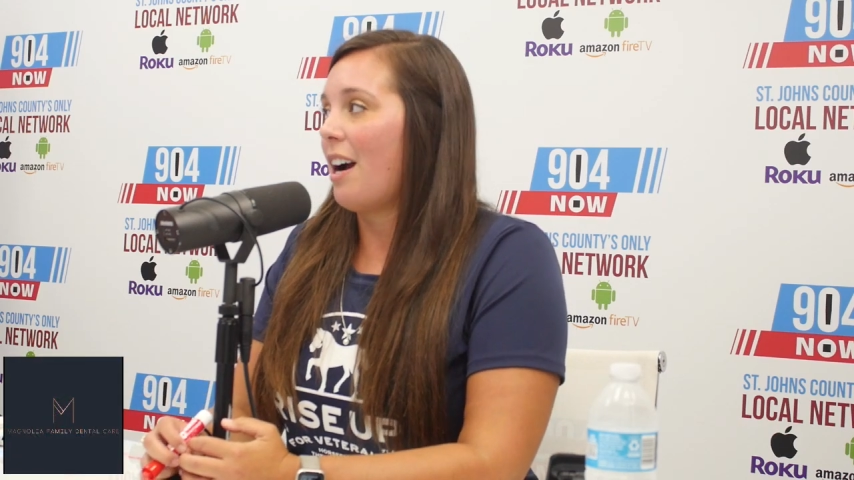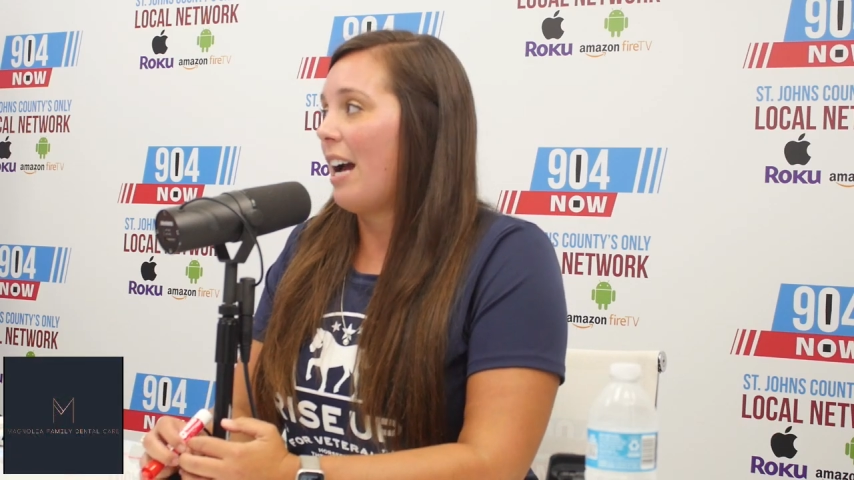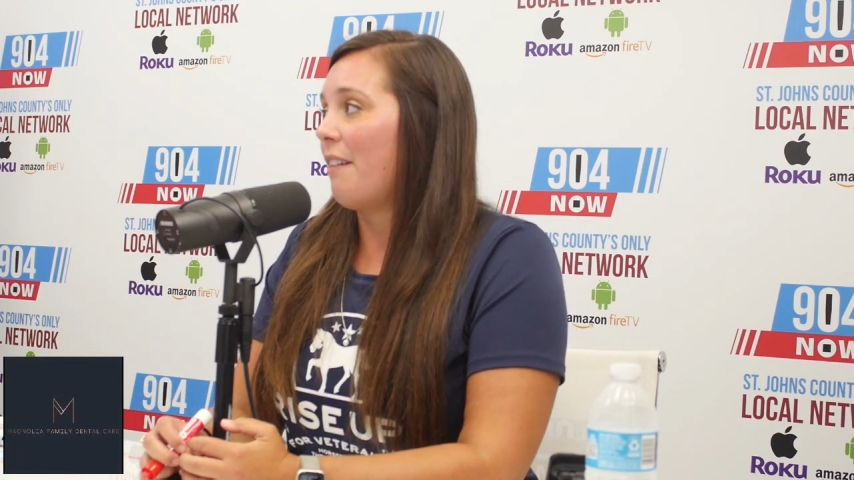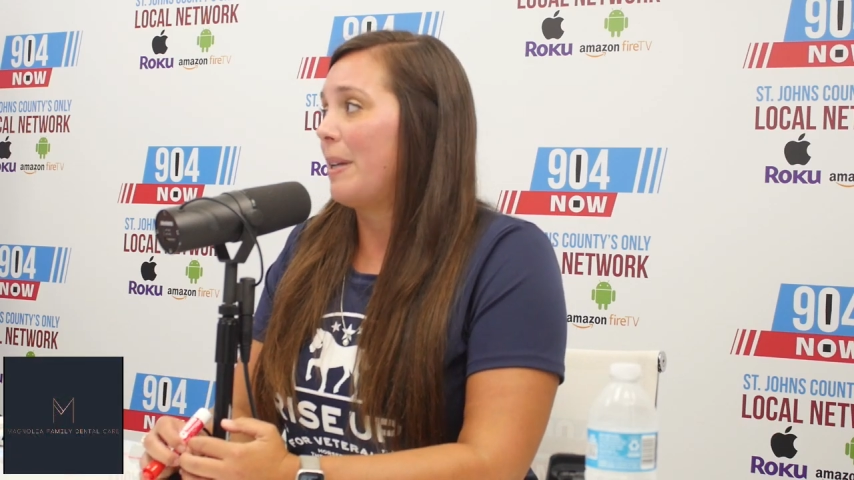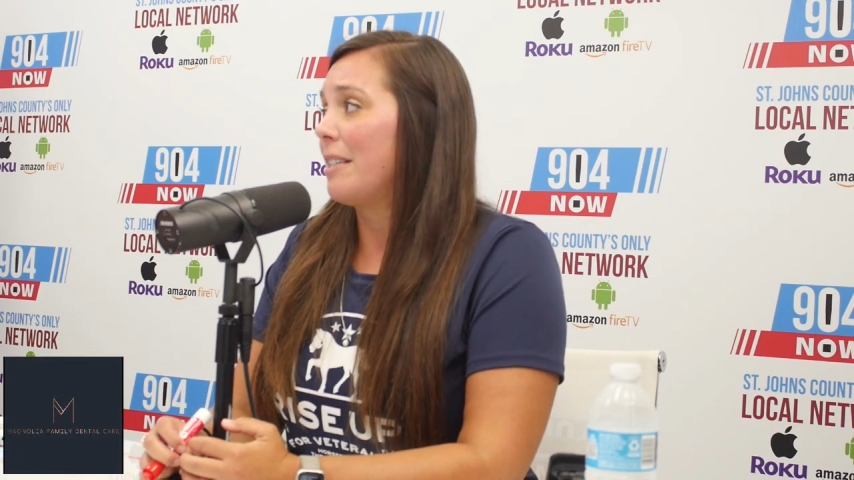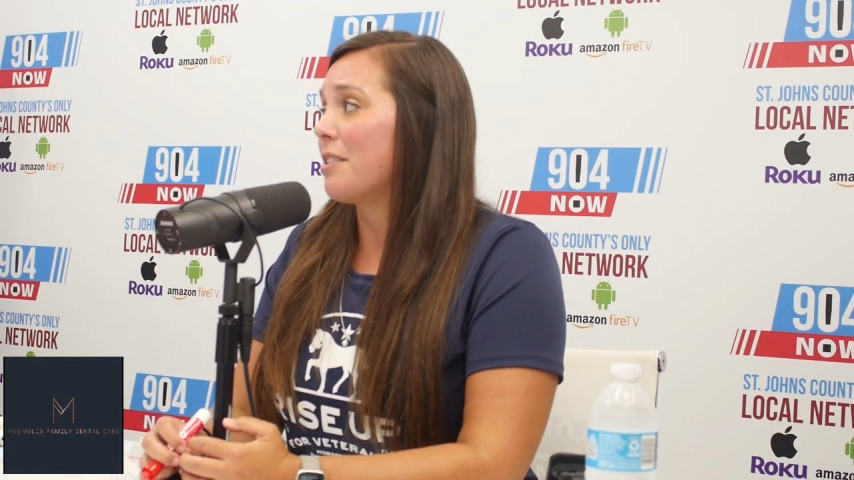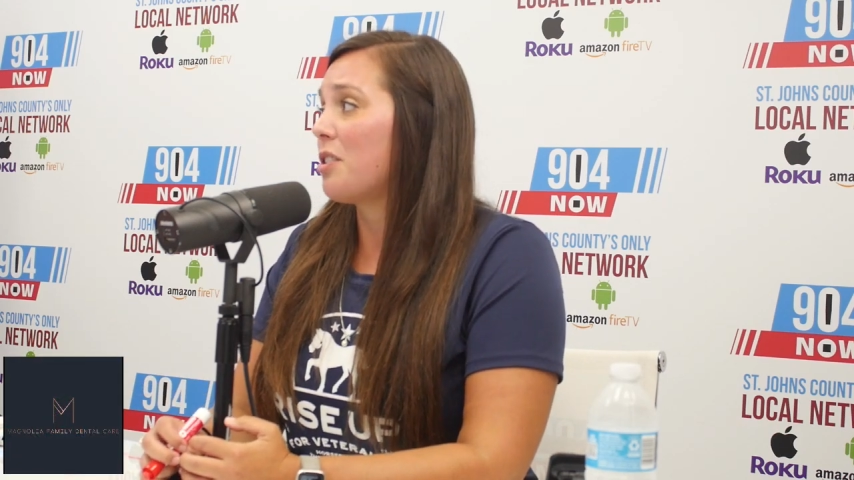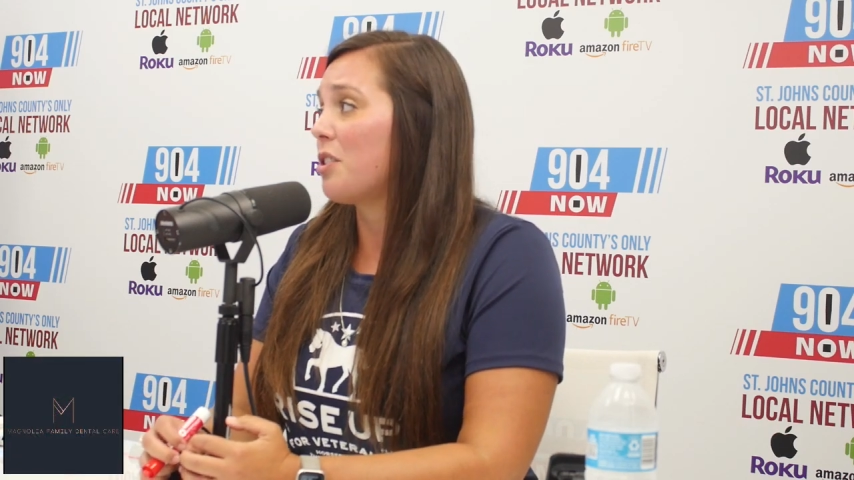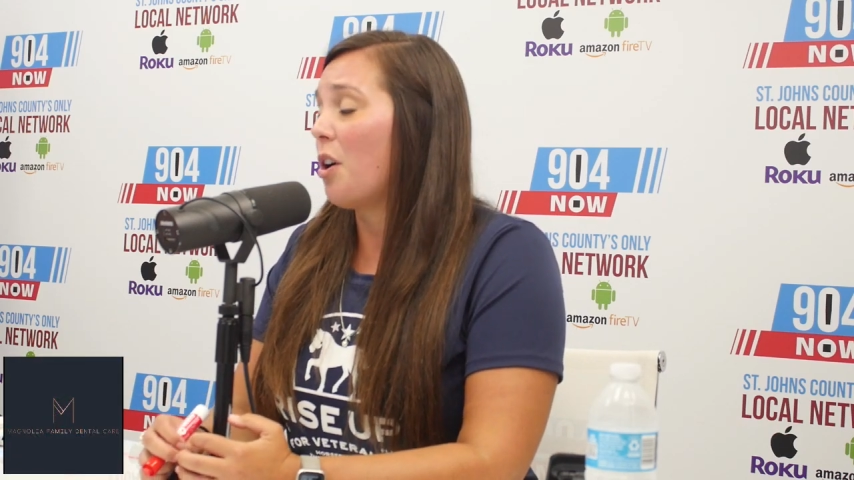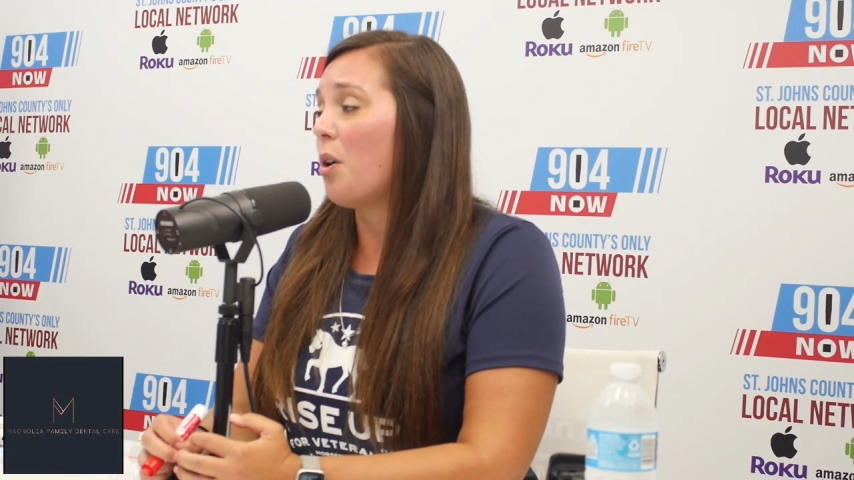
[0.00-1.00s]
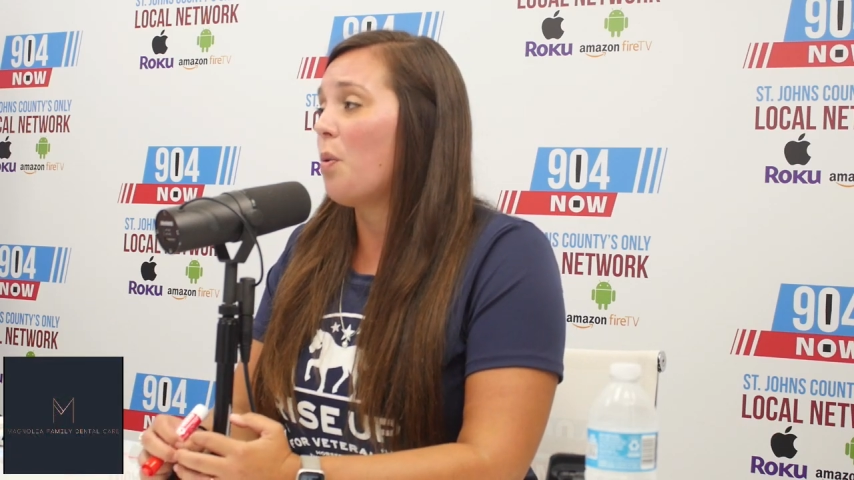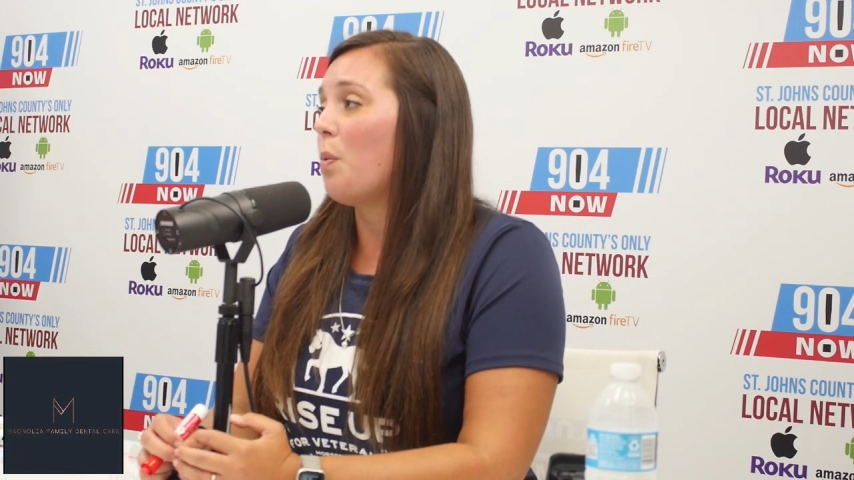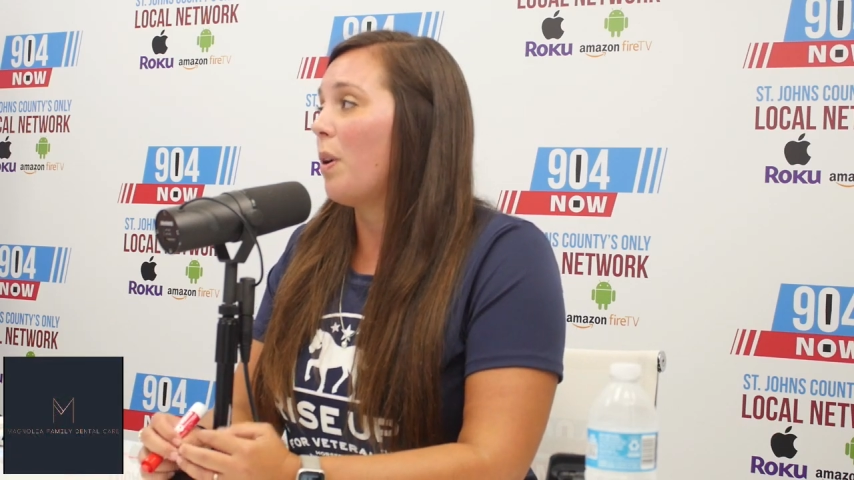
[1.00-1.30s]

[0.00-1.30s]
have been so